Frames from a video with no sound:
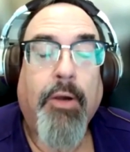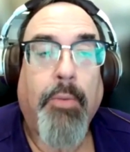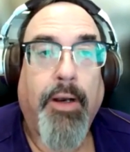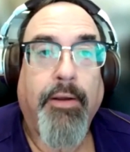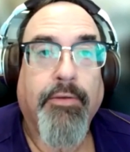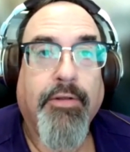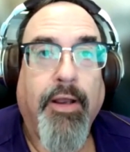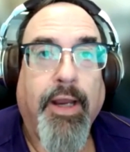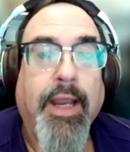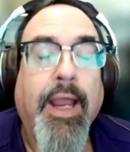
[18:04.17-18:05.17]
while he was
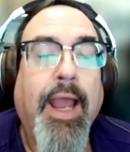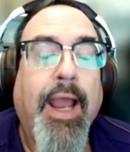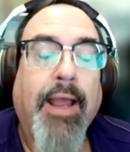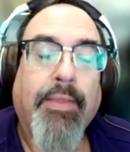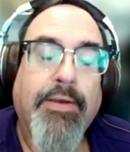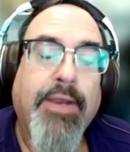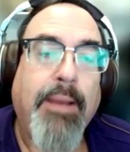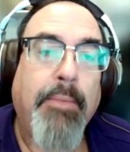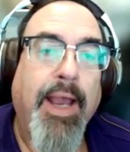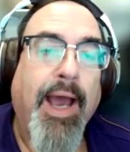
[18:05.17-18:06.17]
slugging, and the
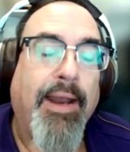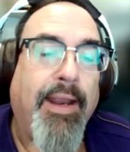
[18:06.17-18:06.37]
team got